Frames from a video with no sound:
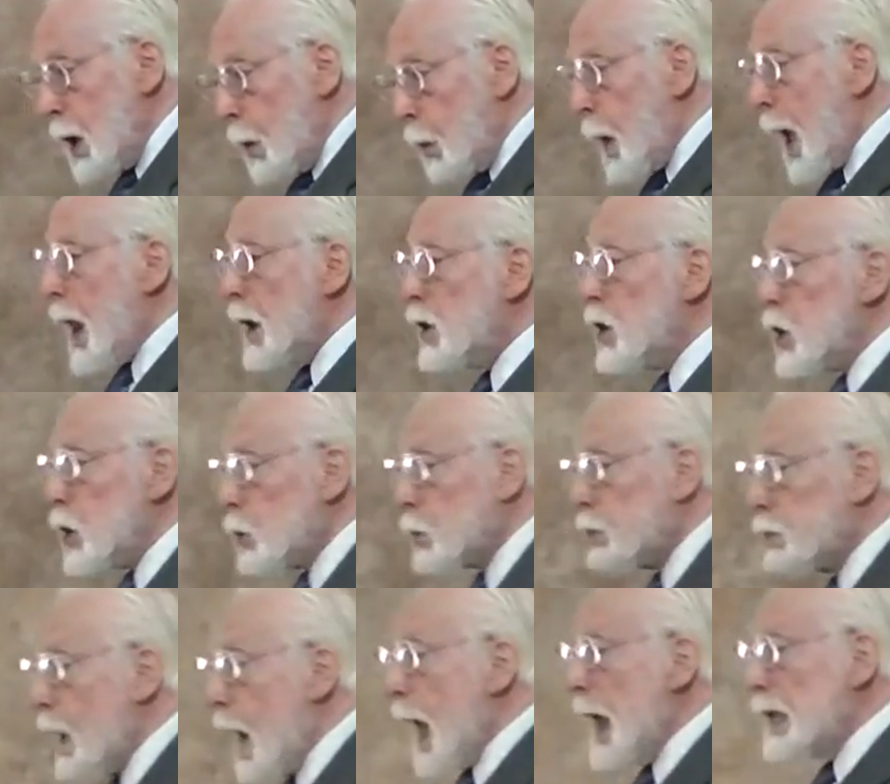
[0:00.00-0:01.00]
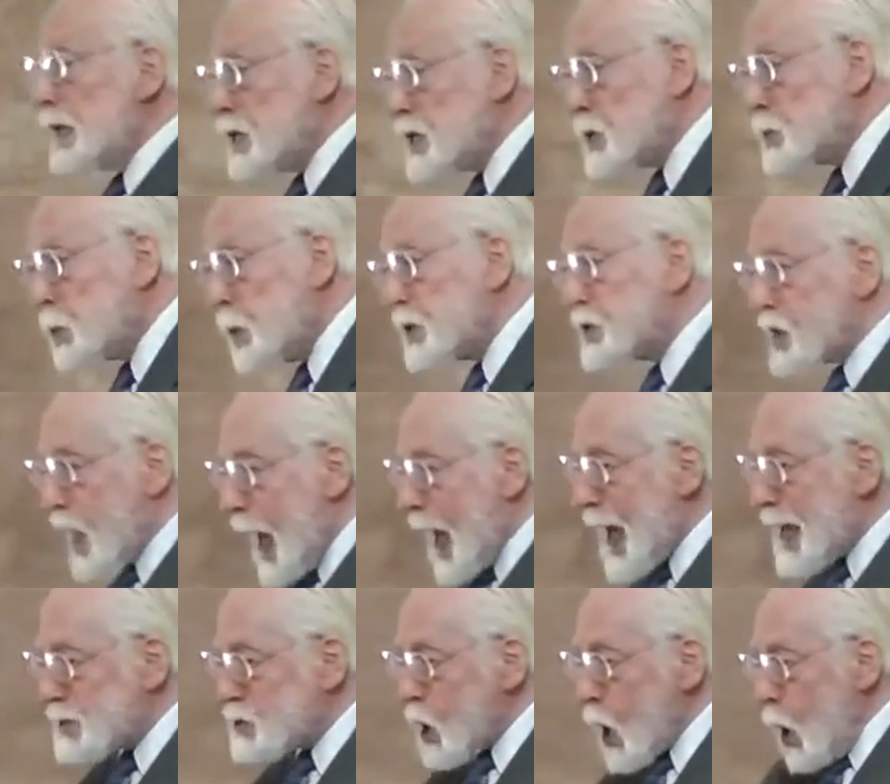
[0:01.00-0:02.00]
when Christ was
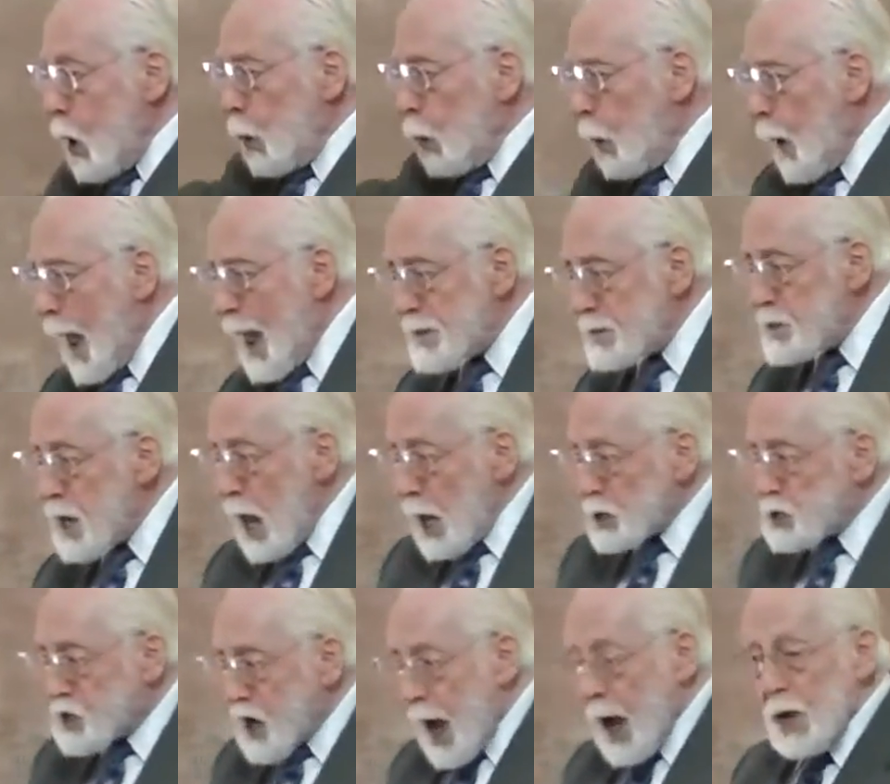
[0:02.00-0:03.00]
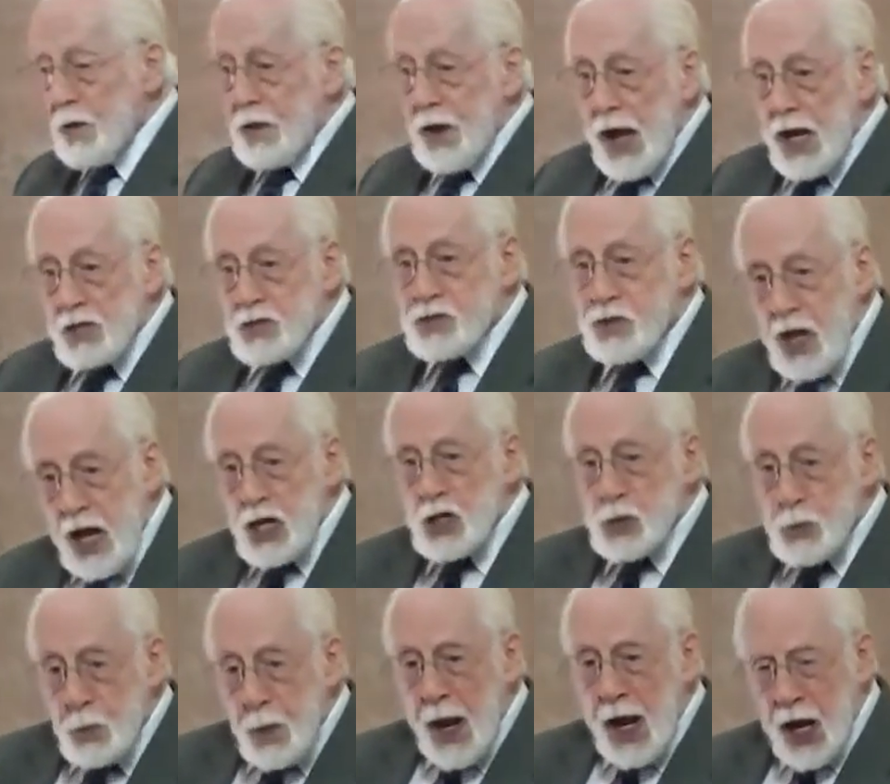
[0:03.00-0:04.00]
asked, When shall these
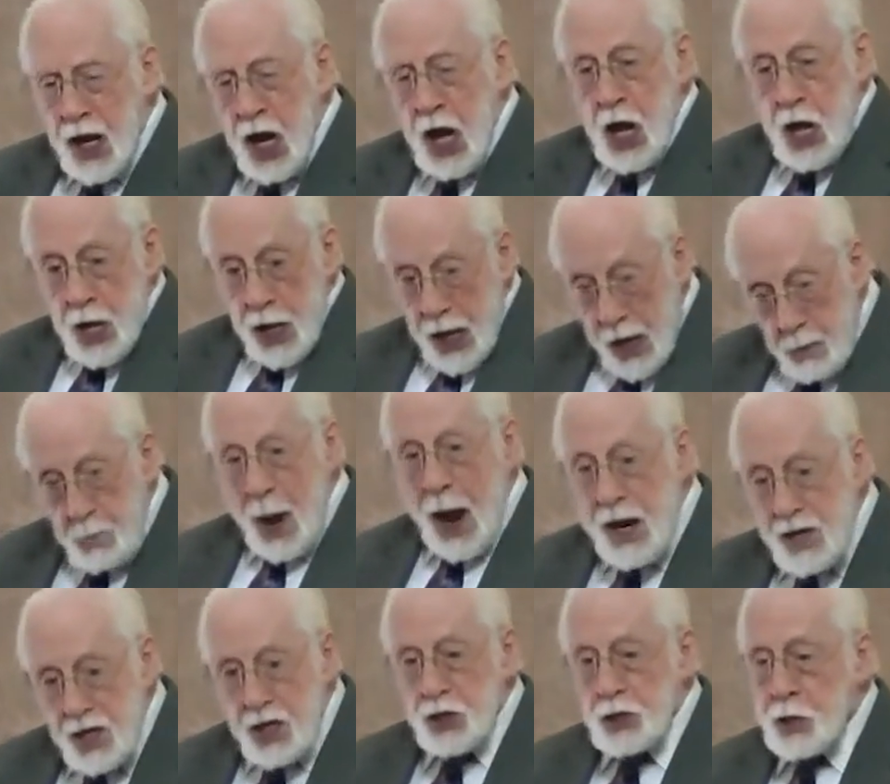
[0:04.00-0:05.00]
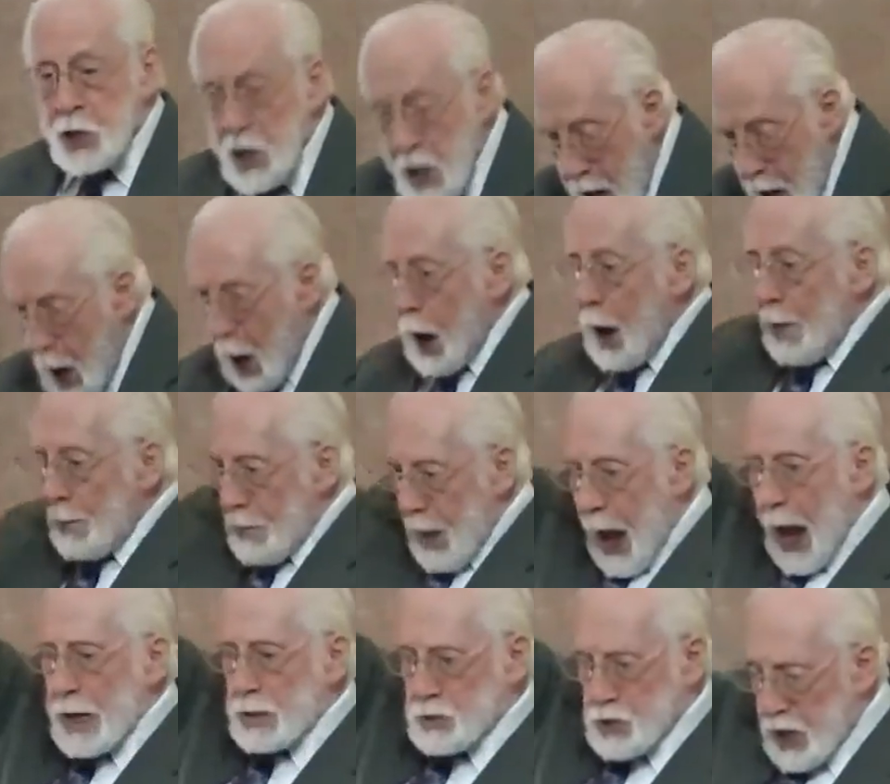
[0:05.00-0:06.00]
things be? He made it clear
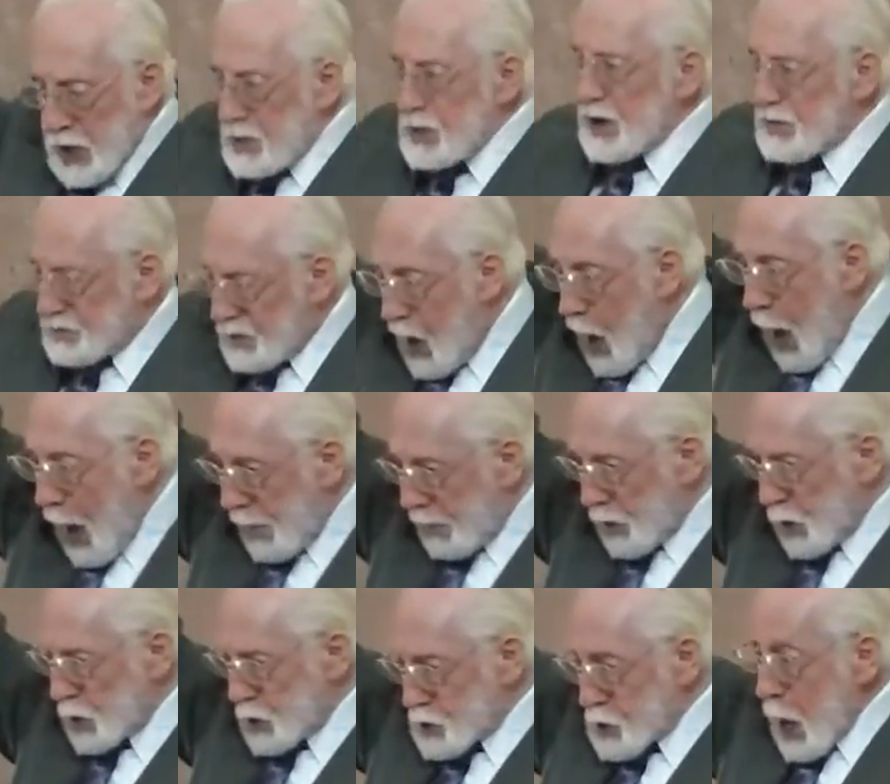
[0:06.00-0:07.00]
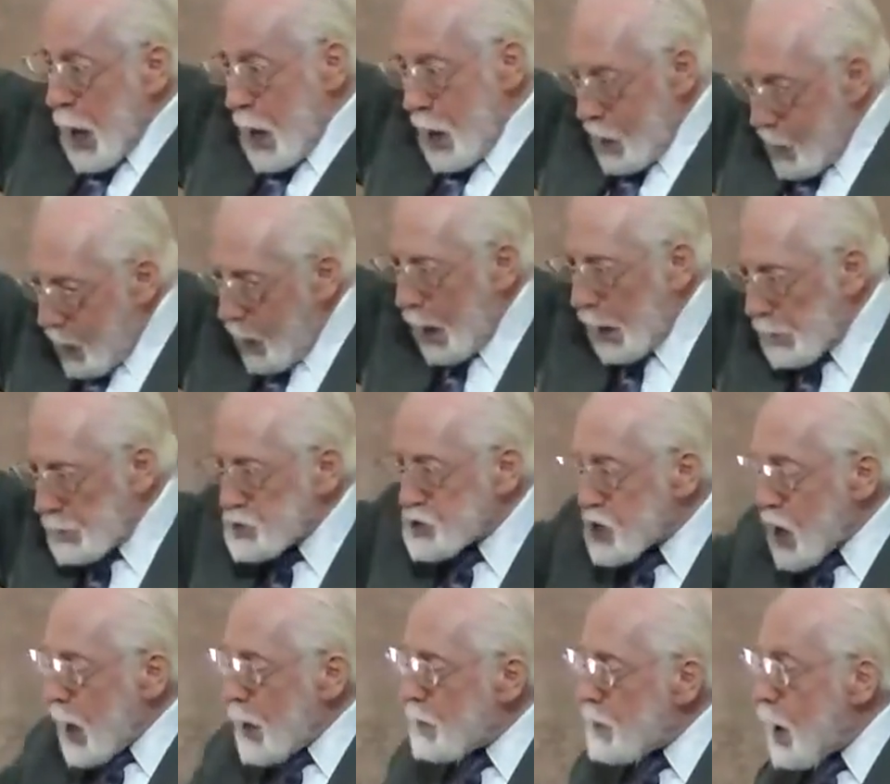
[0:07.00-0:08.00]
that's in the Father's hands,
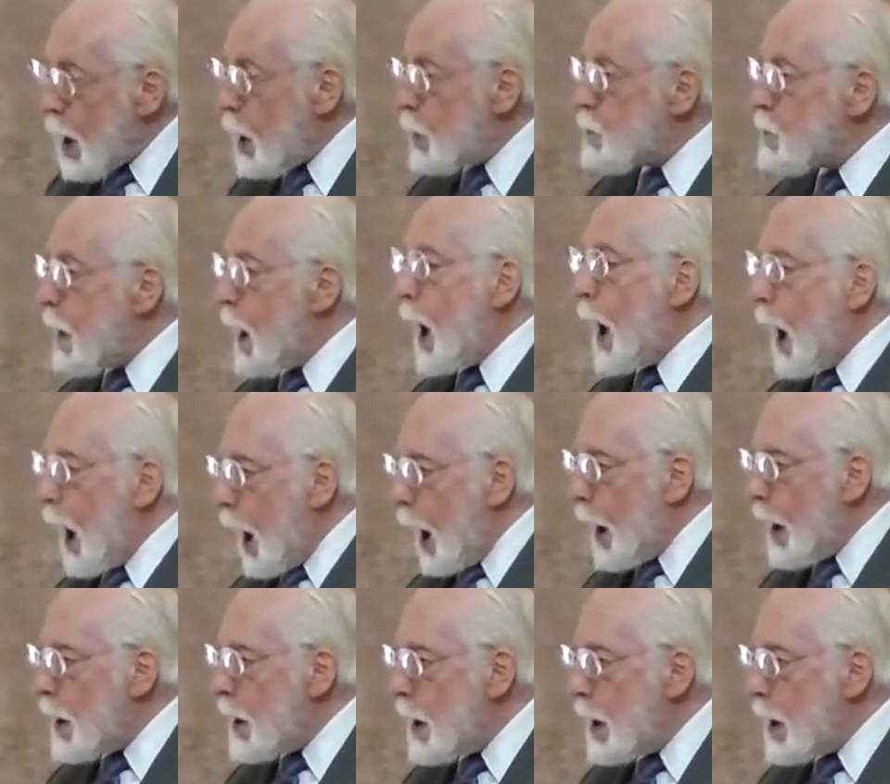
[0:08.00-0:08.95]
not mine.